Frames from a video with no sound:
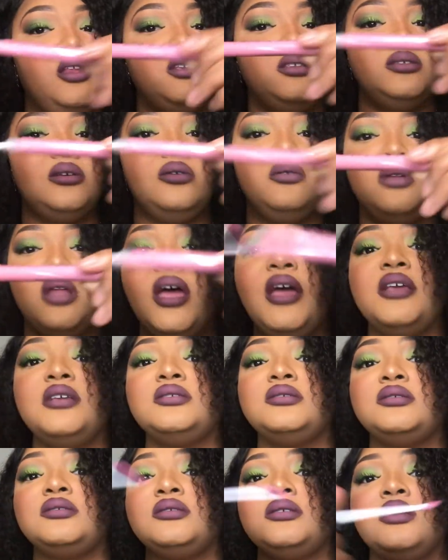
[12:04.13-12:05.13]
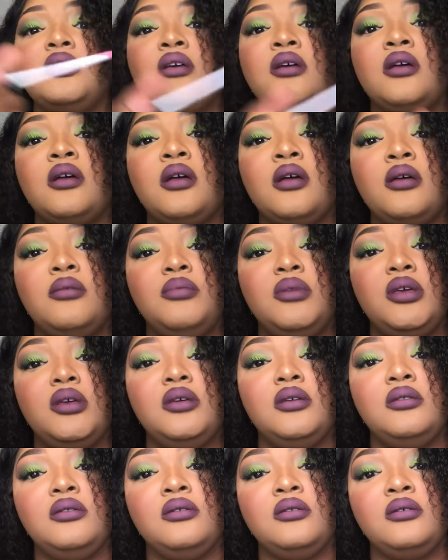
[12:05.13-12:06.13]
these on nice, I
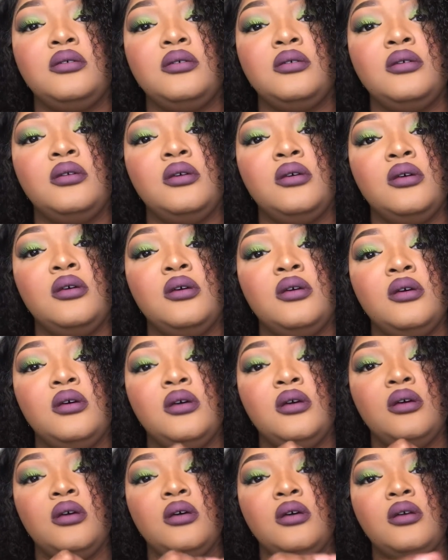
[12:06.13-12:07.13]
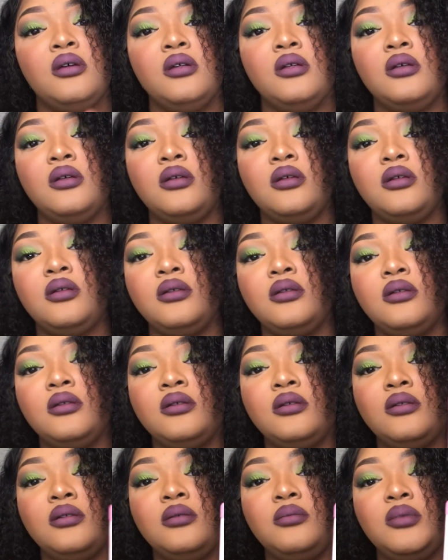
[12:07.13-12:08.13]
mean,
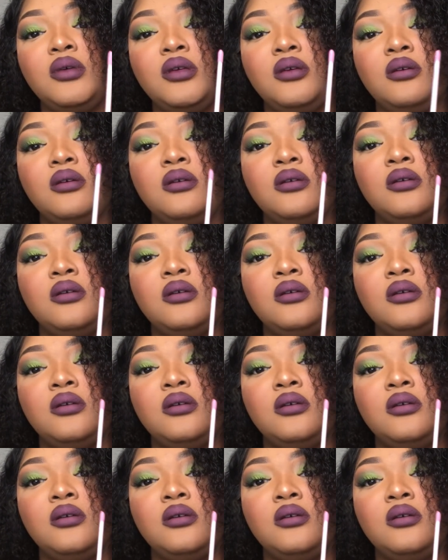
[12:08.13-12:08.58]
let me.